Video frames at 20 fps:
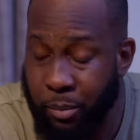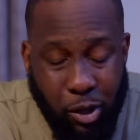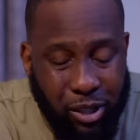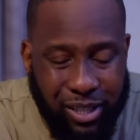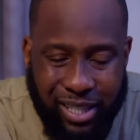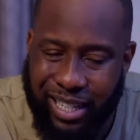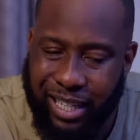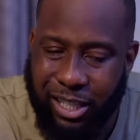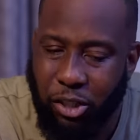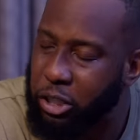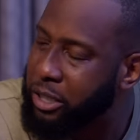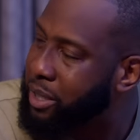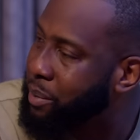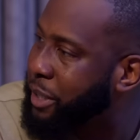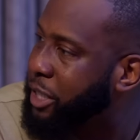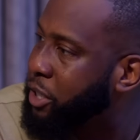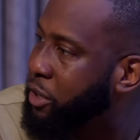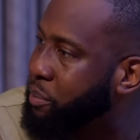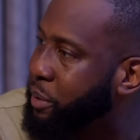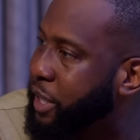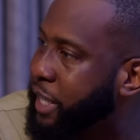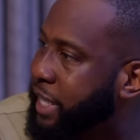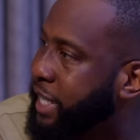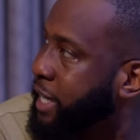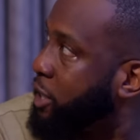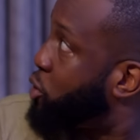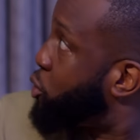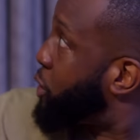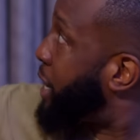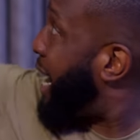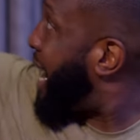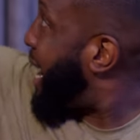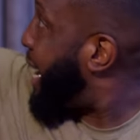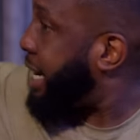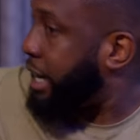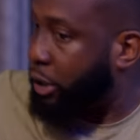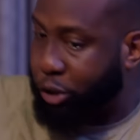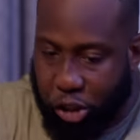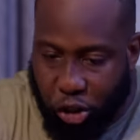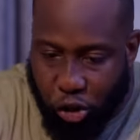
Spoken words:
I'm not sick. It's just a matter of being sick. Look at her now.